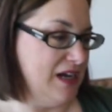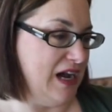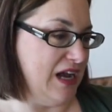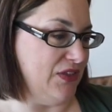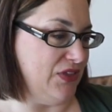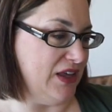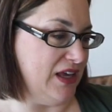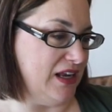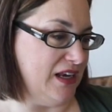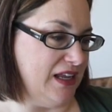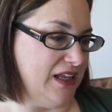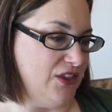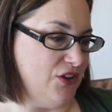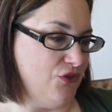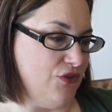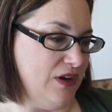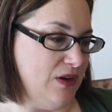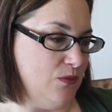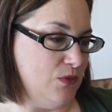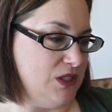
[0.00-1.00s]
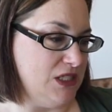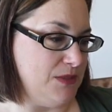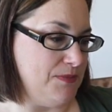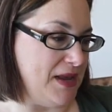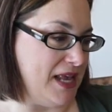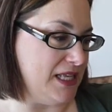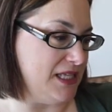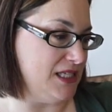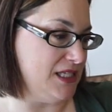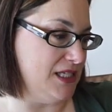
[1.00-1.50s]
I think I like the green ones
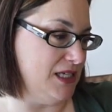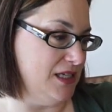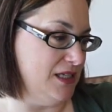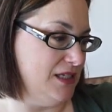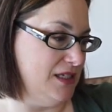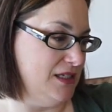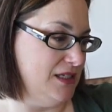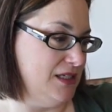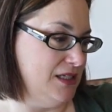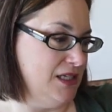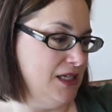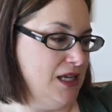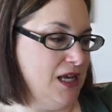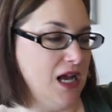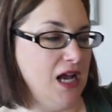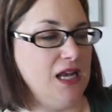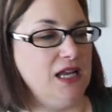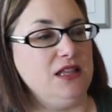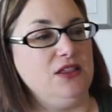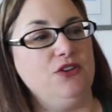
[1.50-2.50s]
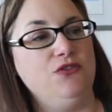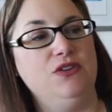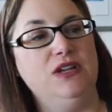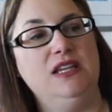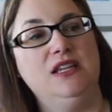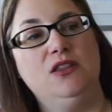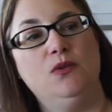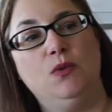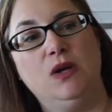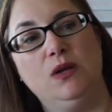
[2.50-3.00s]
best. I like the
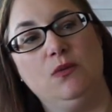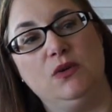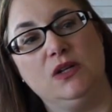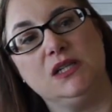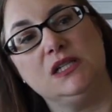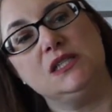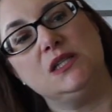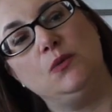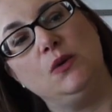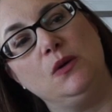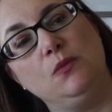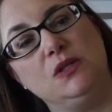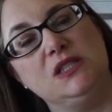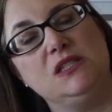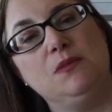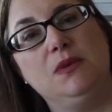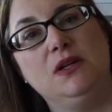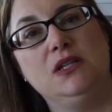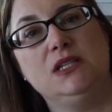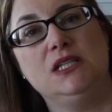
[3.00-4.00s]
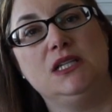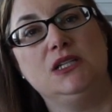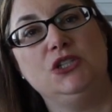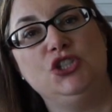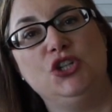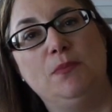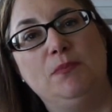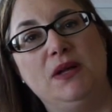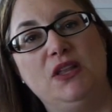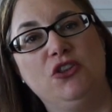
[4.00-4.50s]
green and the white one because the white one's about to
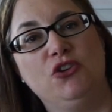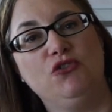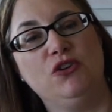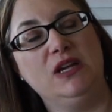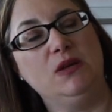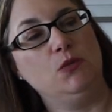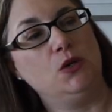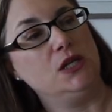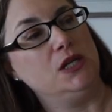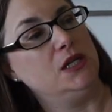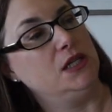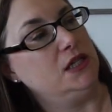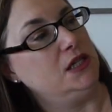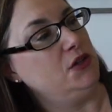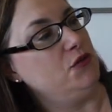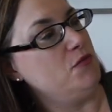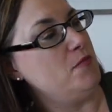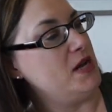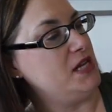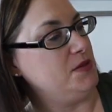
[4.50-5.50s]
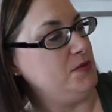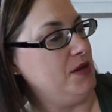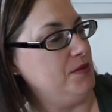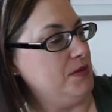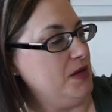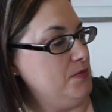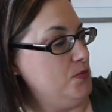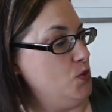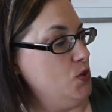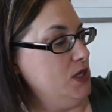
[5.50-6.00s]
jump on the green one. Reminds me of
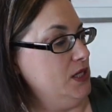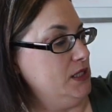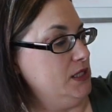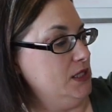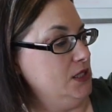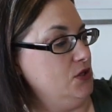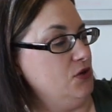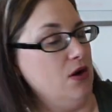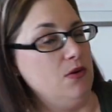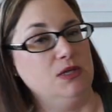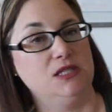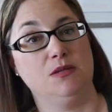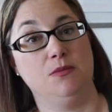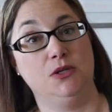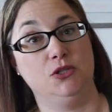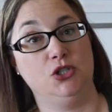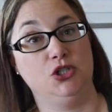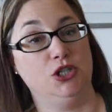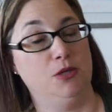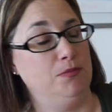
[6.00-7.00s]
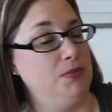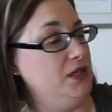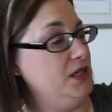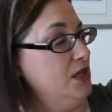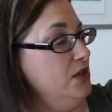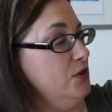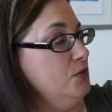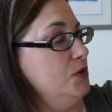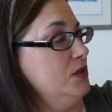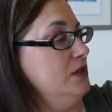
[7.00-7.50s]
my boys. They're always about to jump on
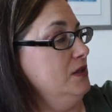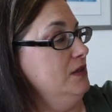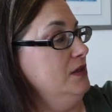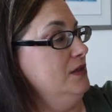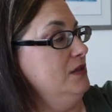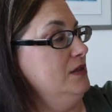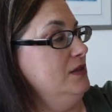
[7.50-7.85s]
the other one.